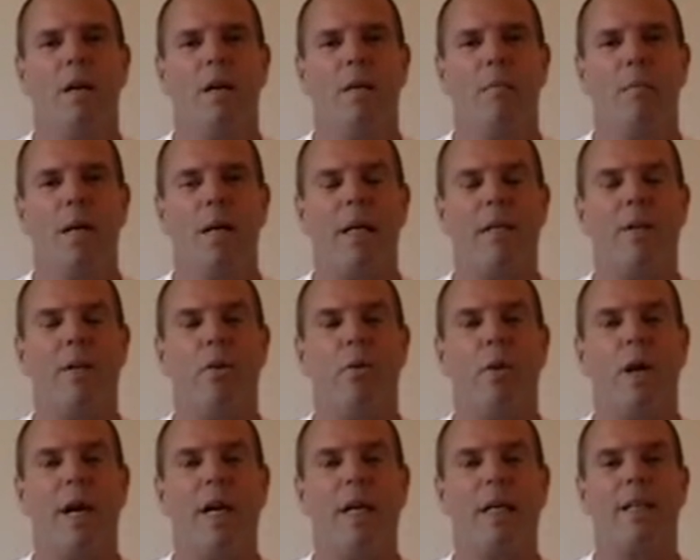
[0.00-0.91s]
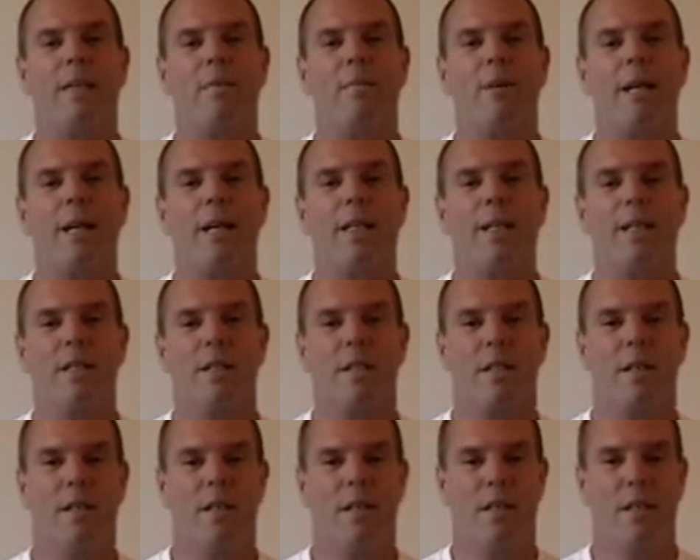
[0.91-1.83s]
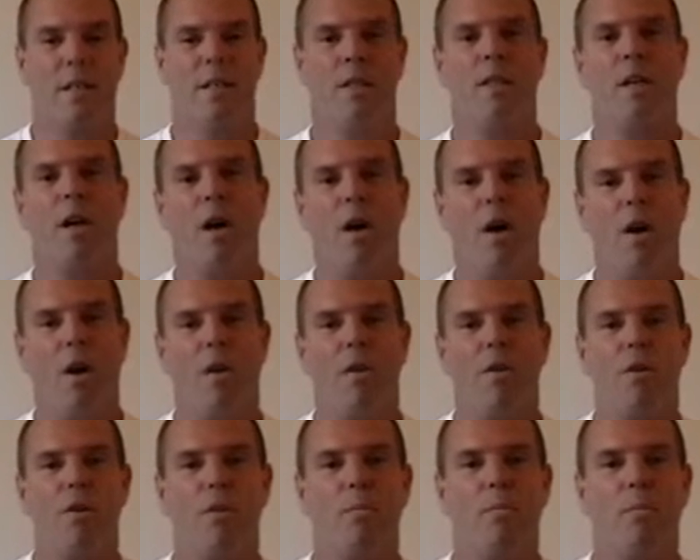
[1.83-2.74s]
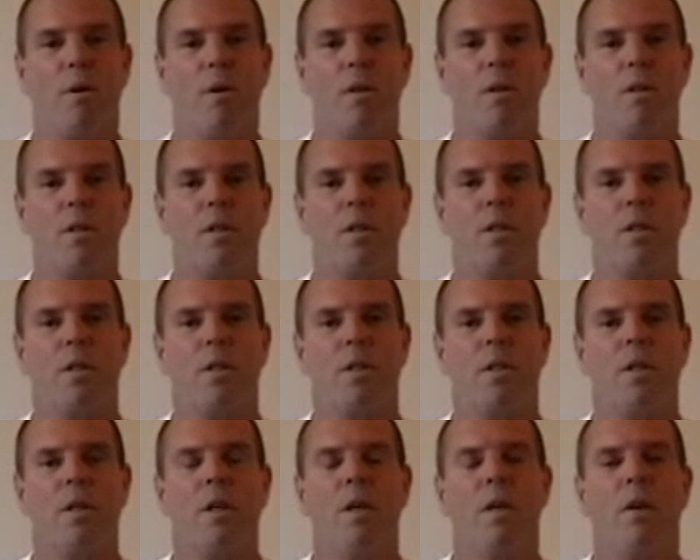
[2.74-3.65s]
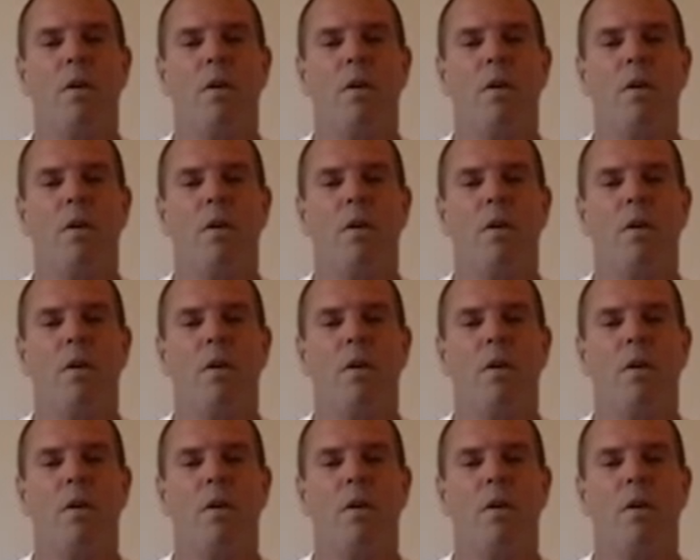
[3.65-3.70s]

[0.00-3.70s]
made direct amends to all those persons